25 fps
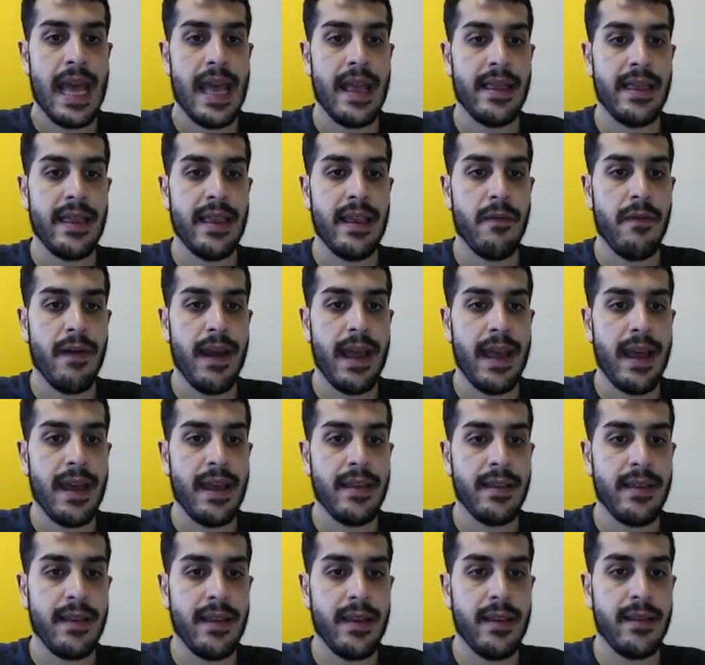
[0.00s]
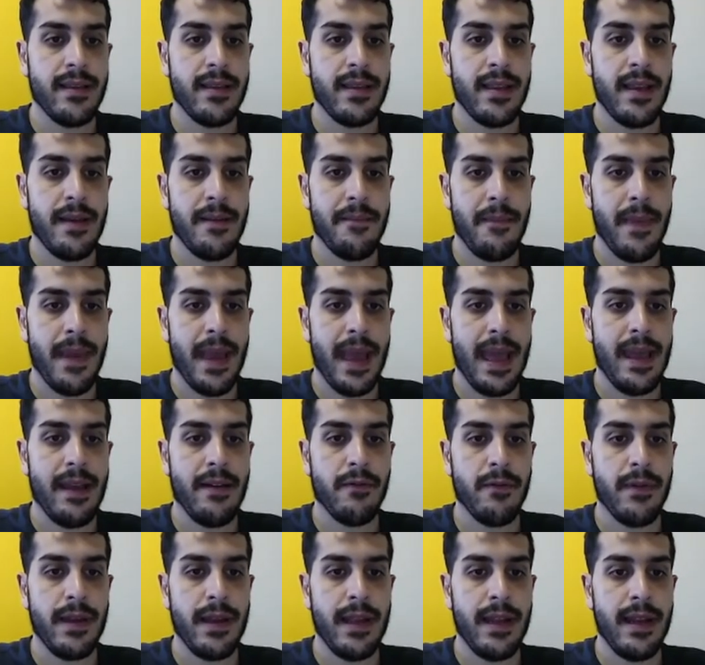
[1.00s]
And the way I did the
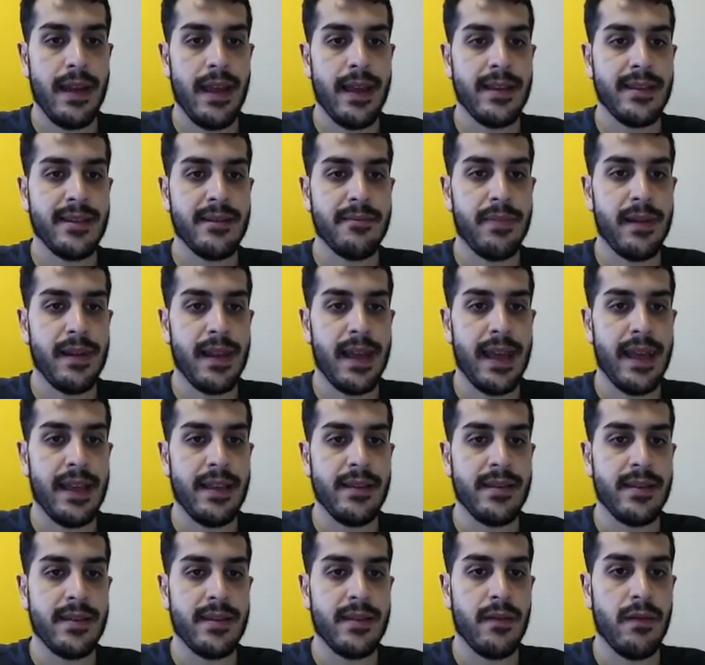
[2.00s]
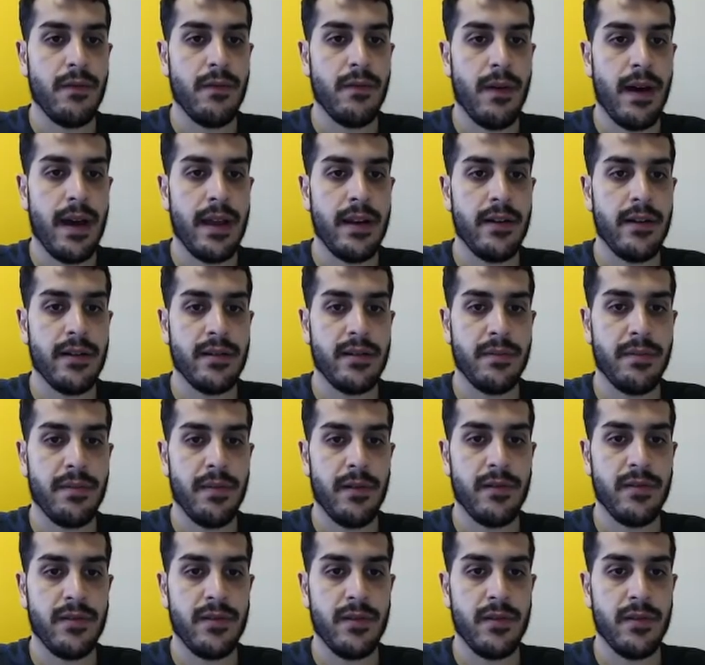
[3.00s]
main really explains what you're
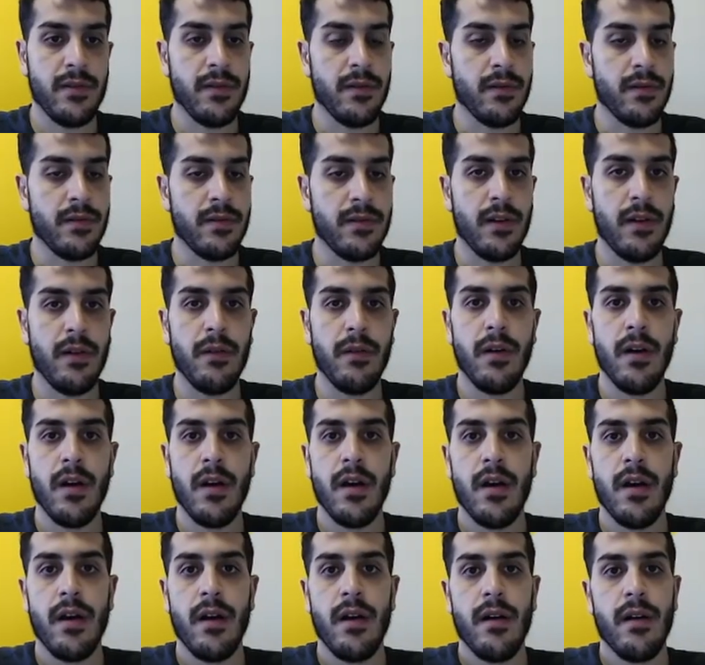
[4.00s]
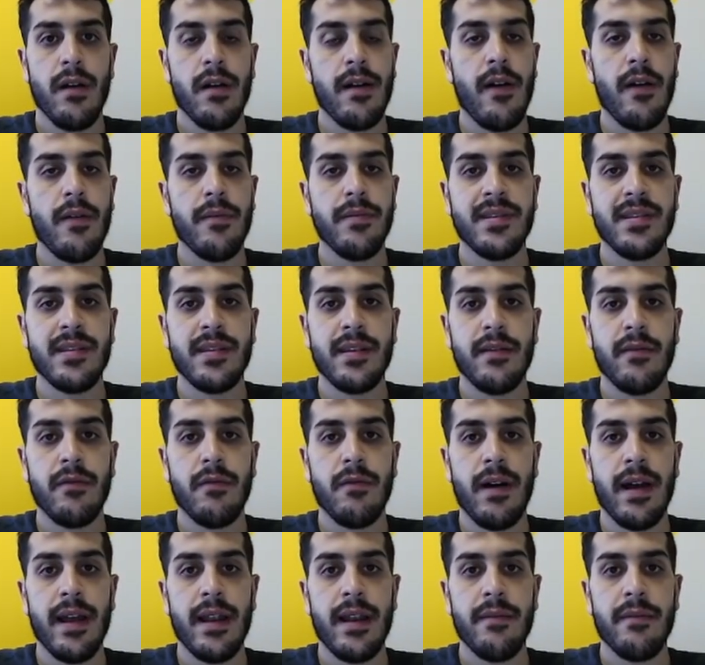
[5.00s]
supposed to do. So
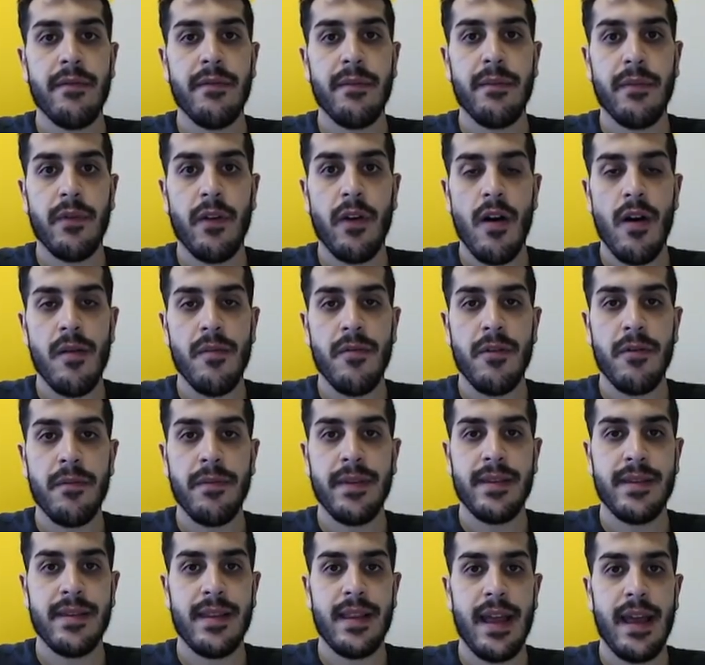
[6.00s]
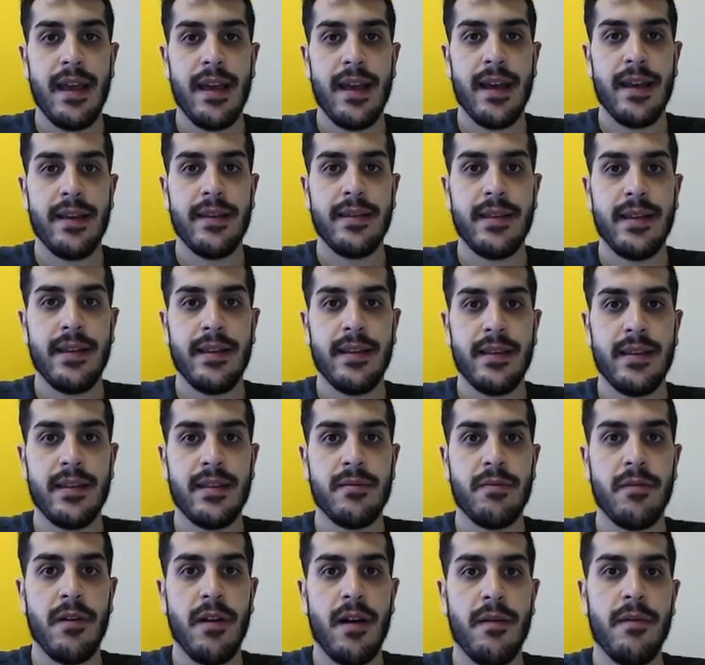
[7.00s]
one common mistake I see in
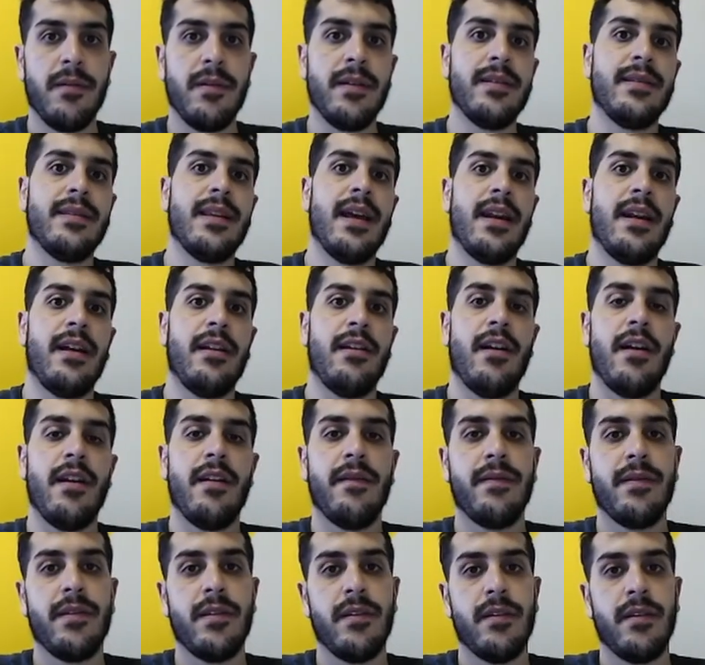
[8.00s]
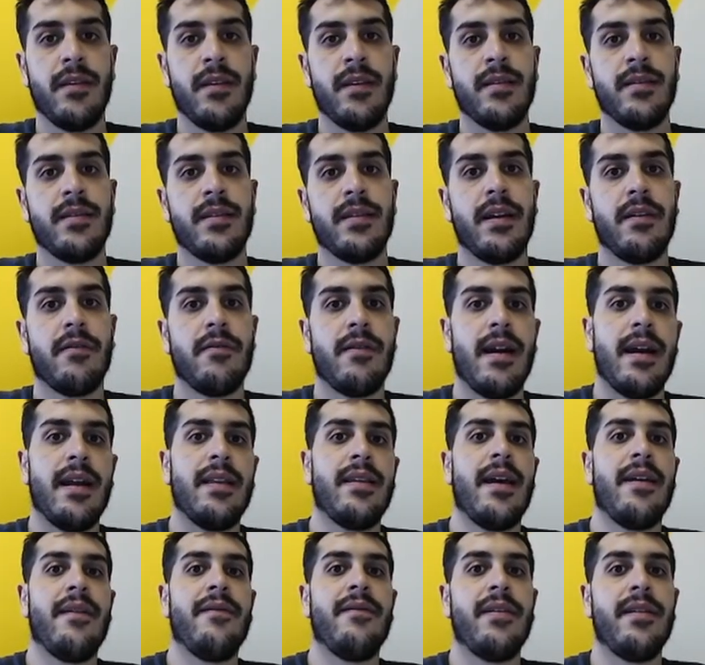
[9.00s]
this problem is that a lot of students, they
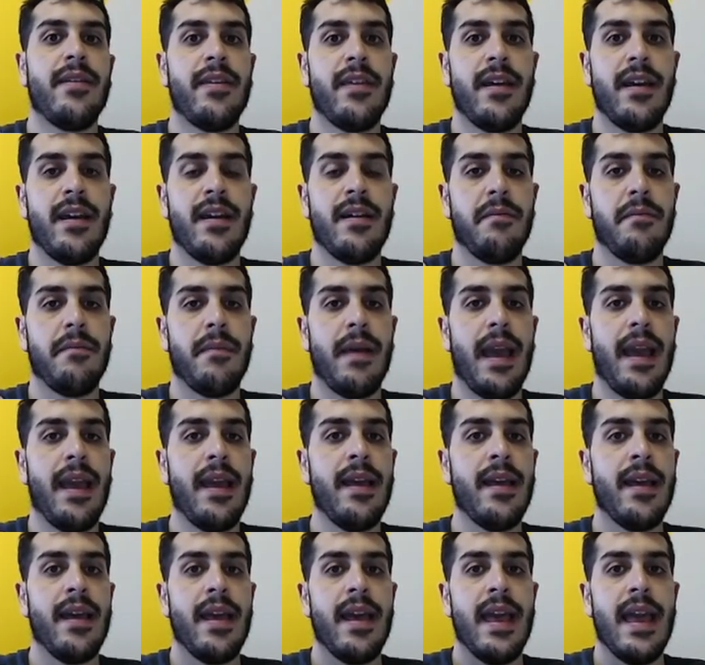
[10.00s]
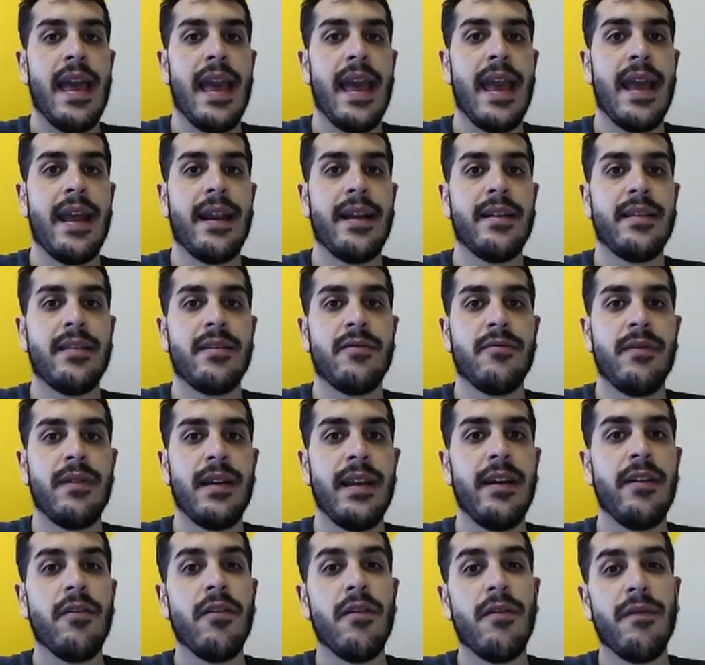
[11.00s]
write everything in main and it's
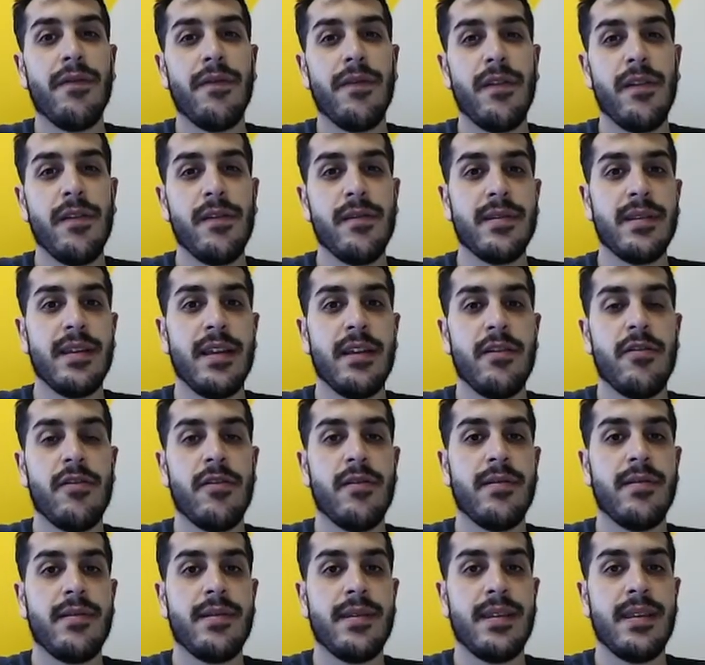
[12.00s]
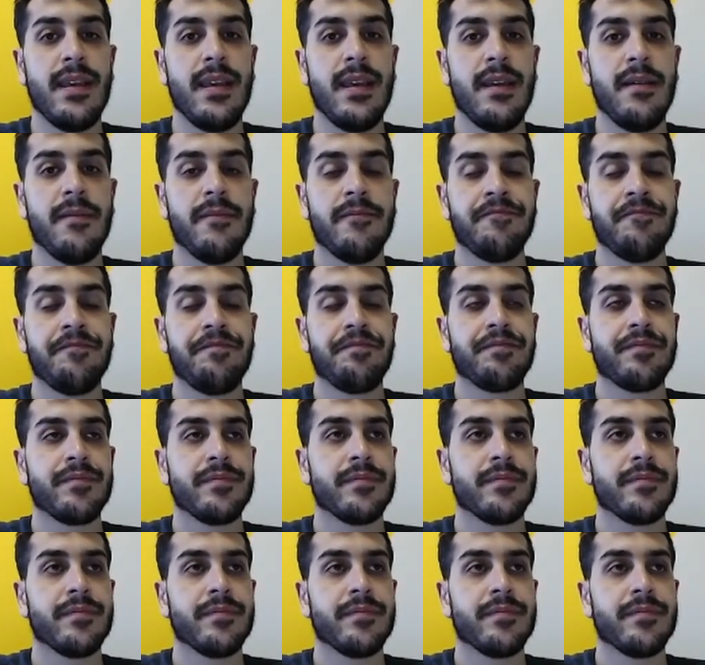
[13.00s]
really confusing to see